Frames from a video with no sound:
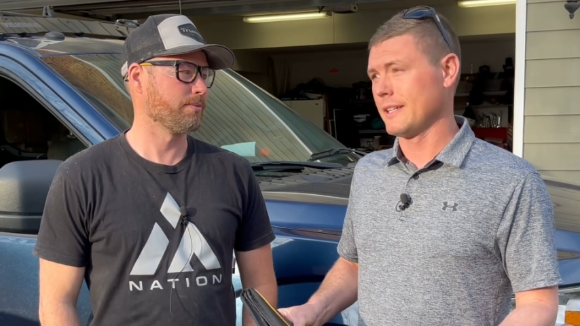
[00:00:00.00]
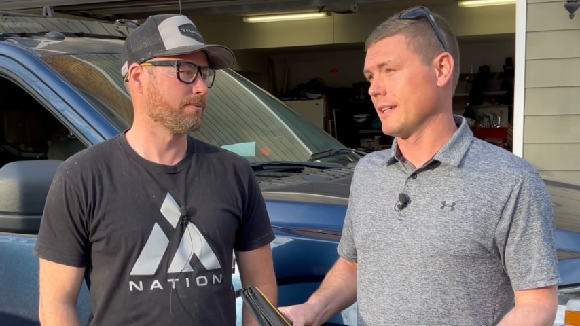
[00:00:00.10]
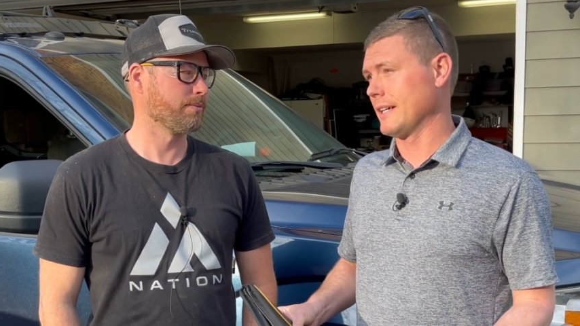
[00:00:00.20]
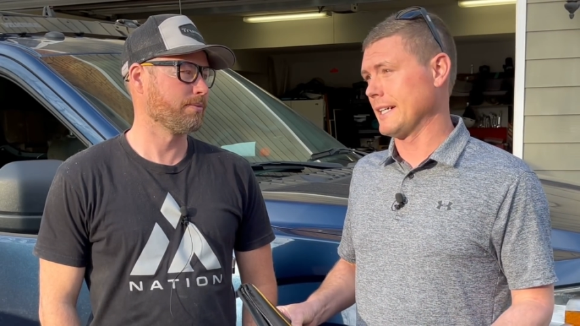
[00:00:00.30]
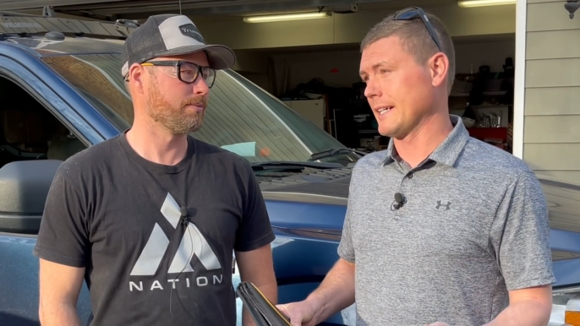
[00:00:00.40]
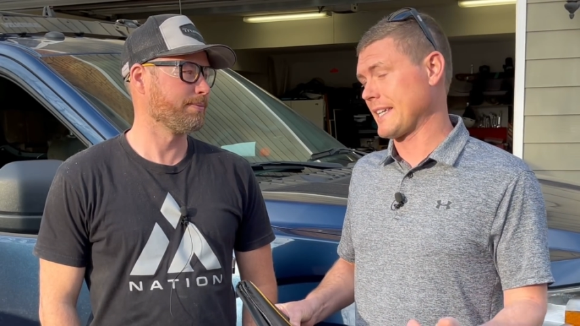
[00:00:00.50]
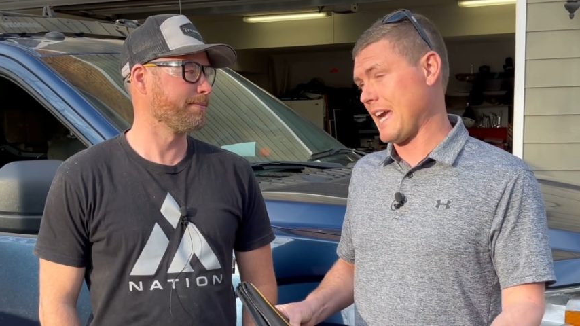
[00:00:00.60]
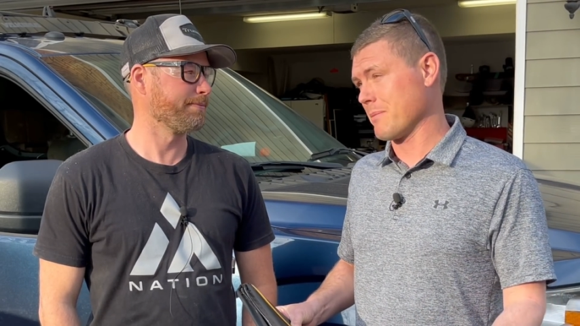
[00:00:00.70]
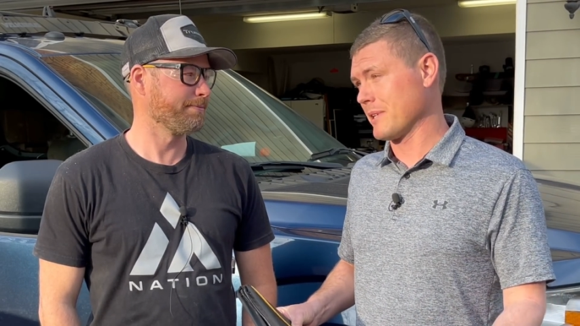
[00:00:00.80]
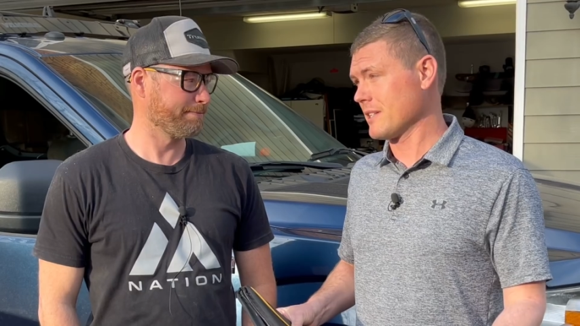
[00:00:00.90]
Speaker 1: uh,
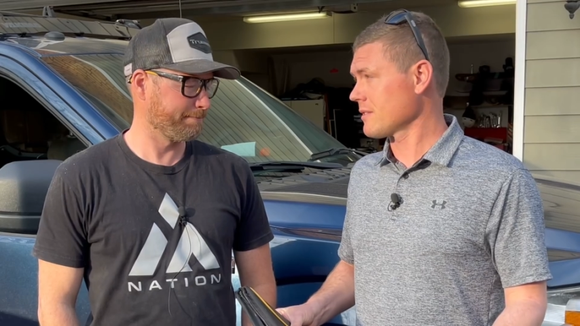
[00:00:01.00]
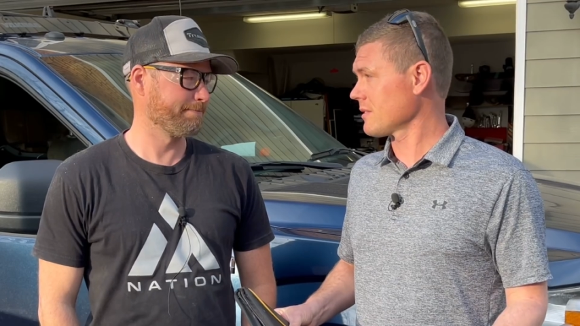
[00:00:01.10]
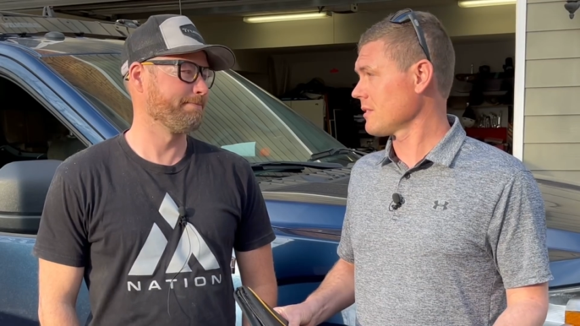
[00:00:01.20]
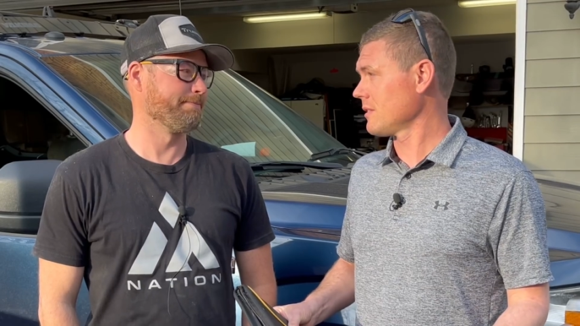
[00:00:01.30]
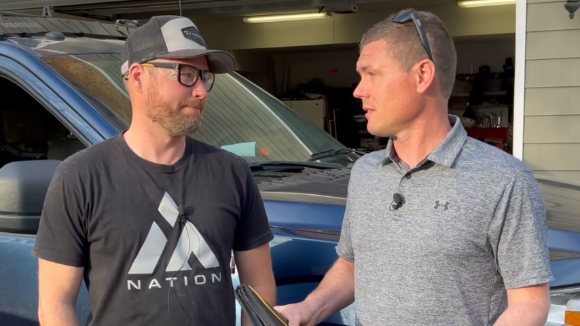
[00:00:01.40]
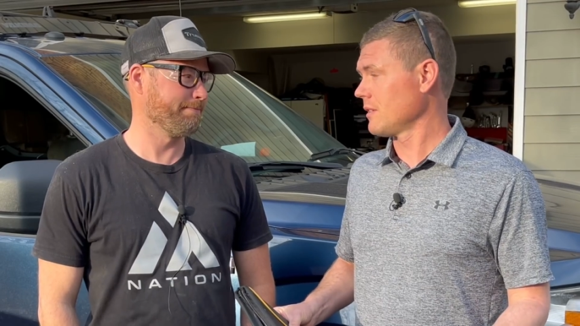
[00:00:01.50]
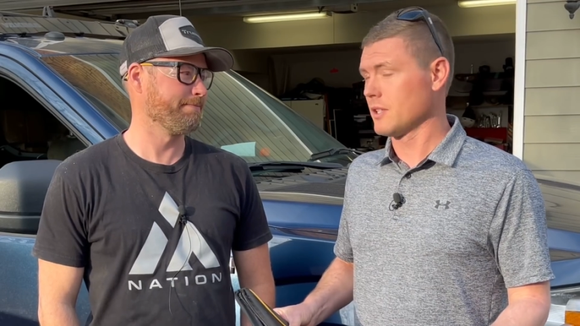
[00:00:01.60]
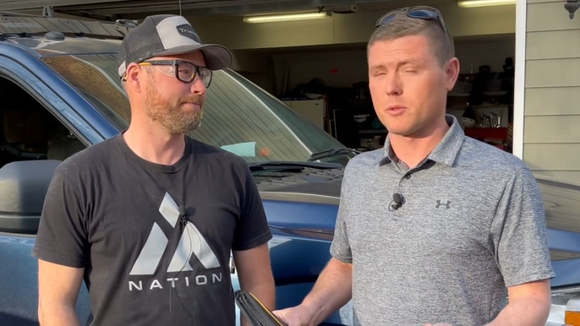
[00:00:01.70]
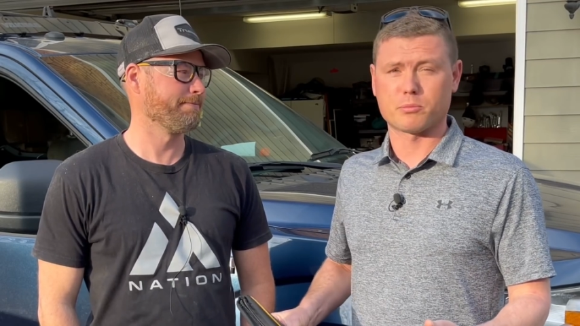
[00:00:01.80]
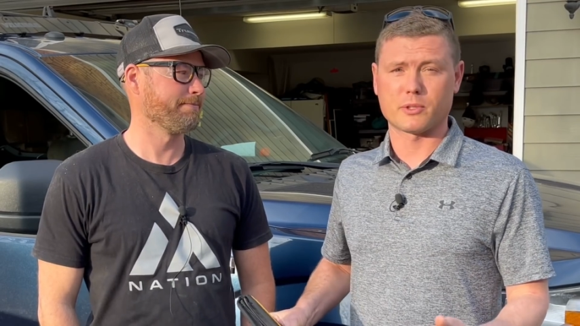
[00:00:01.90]
cabinets, mm-hmm.
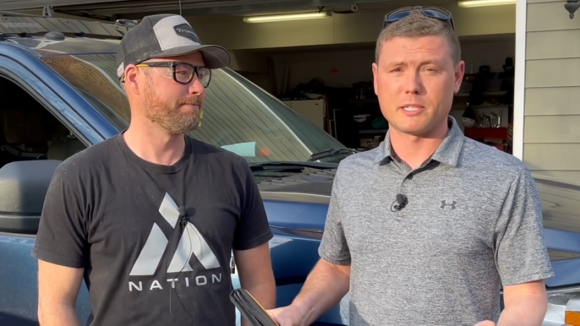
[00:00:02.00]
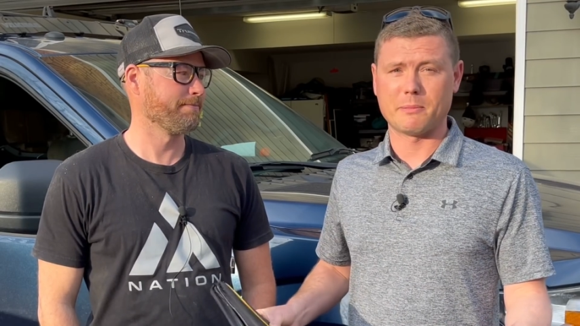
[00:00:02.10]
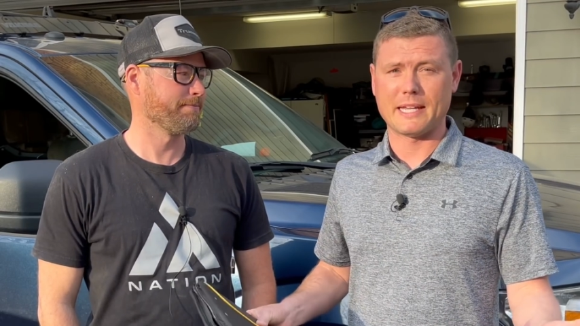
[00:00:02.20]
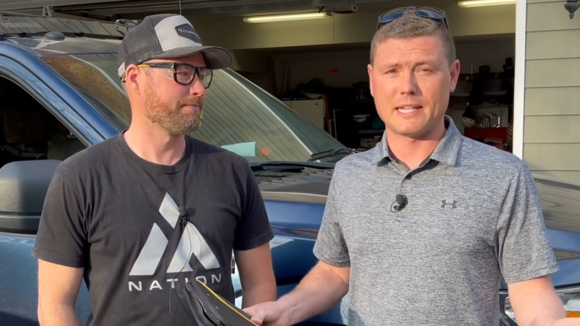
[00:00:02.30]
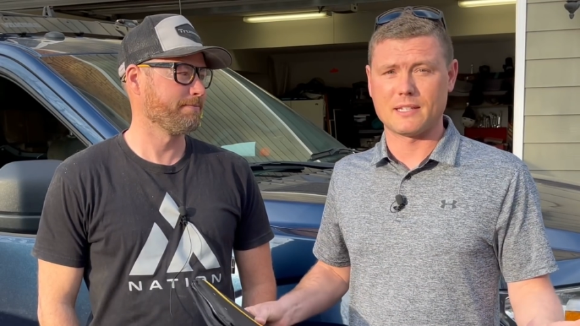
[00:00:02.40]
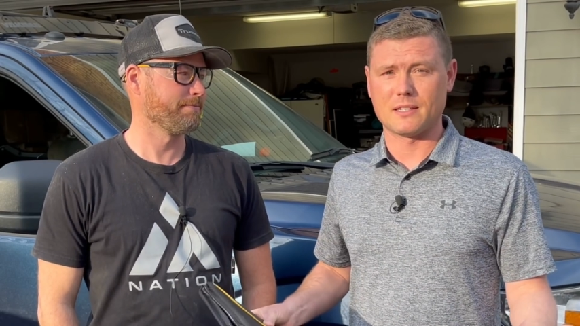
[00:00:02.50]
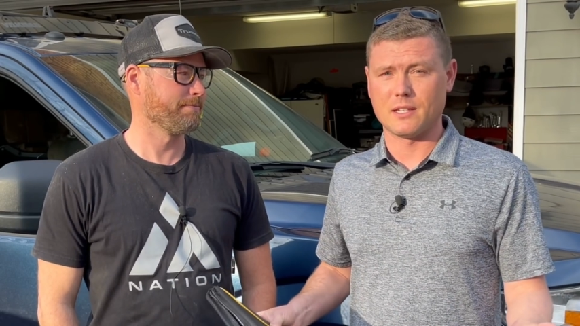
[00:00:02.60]
pre-made